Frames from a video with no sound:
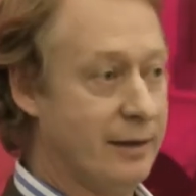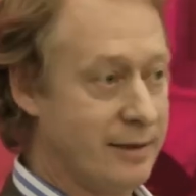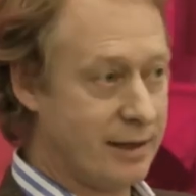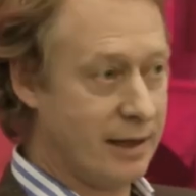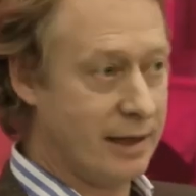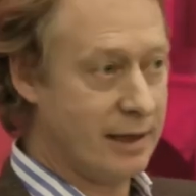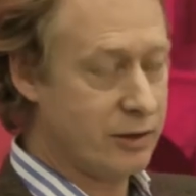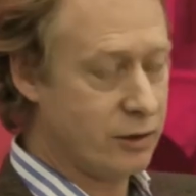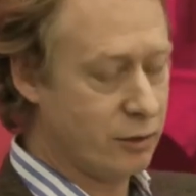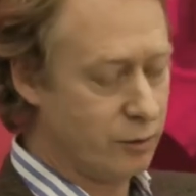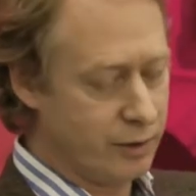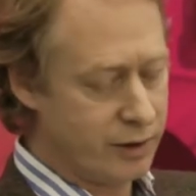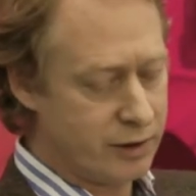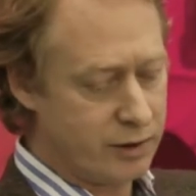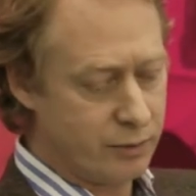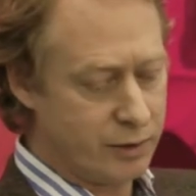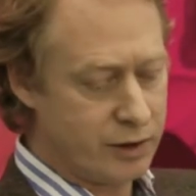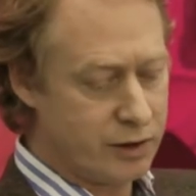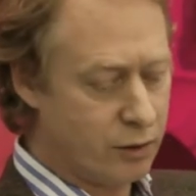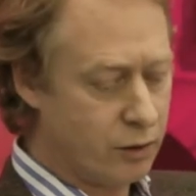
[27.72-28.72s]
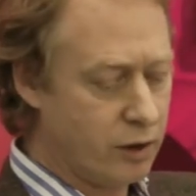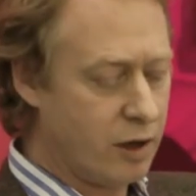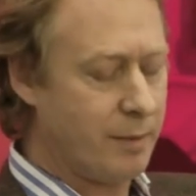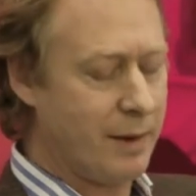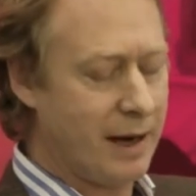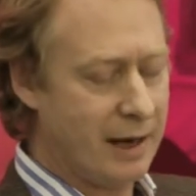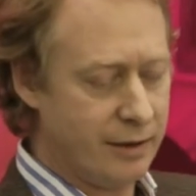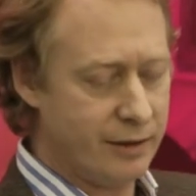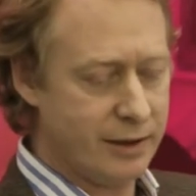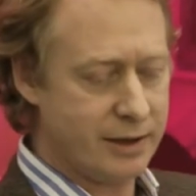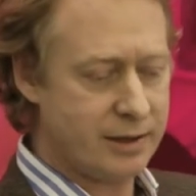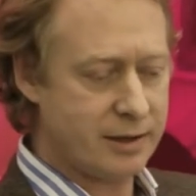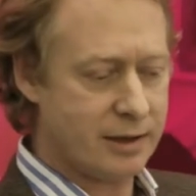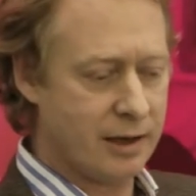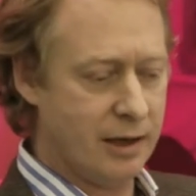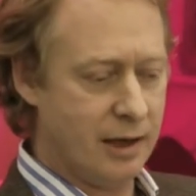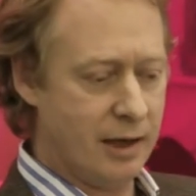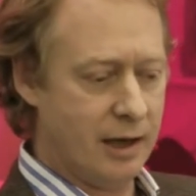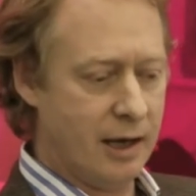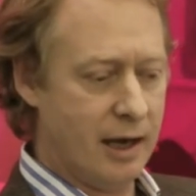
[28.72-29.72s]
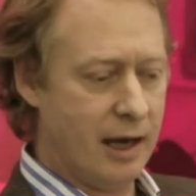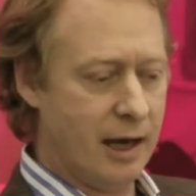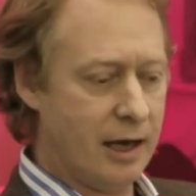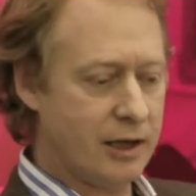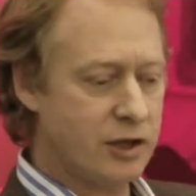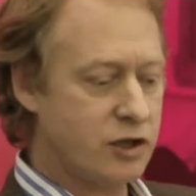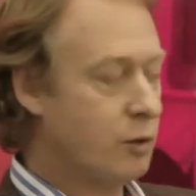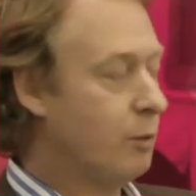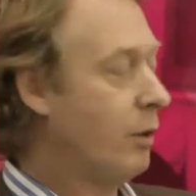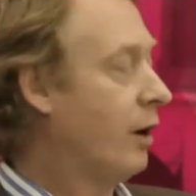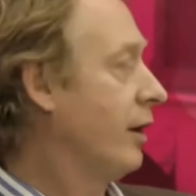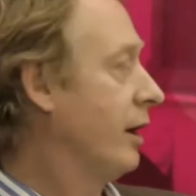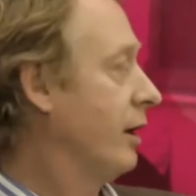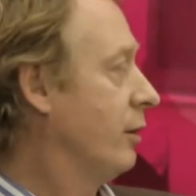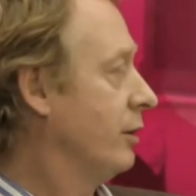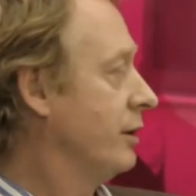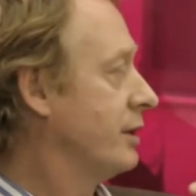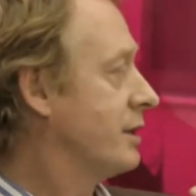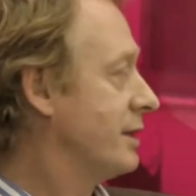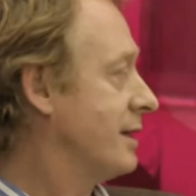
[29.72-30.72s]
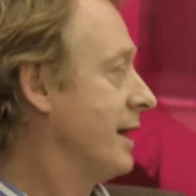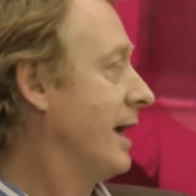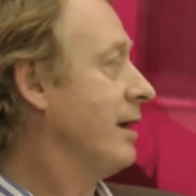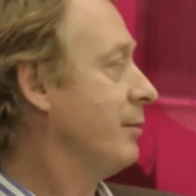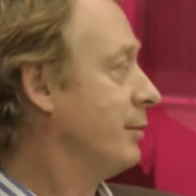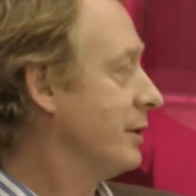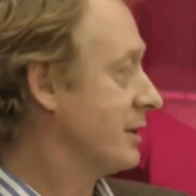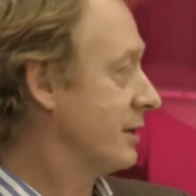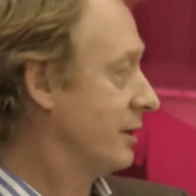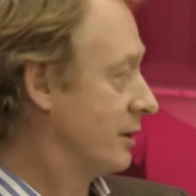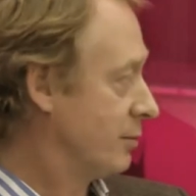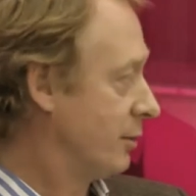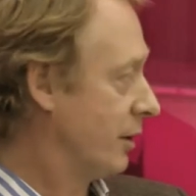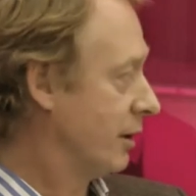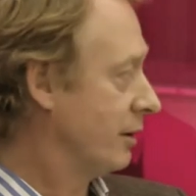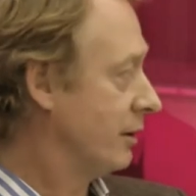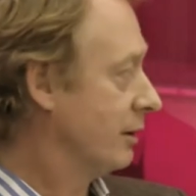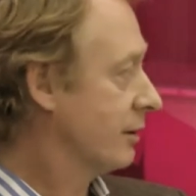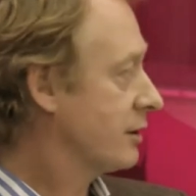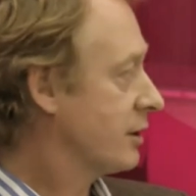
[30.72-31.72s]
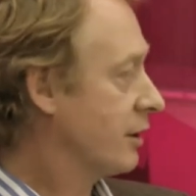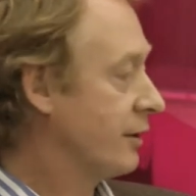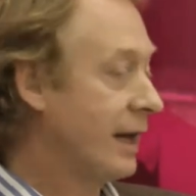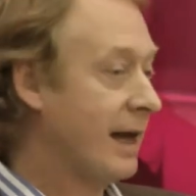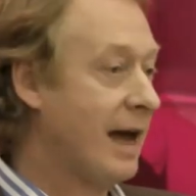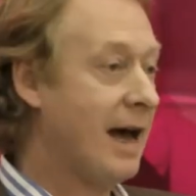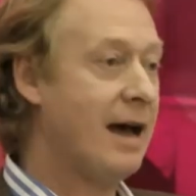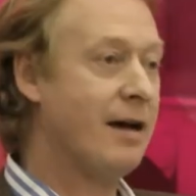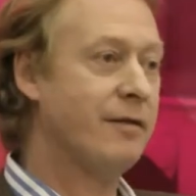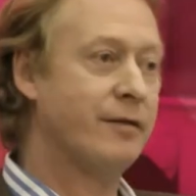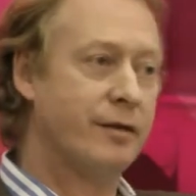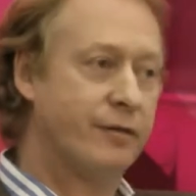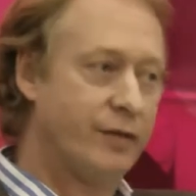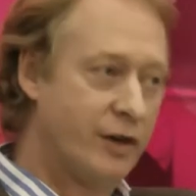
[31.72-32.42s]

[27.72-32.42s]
It's always, we talk about this tomorrow and today business model. So they have a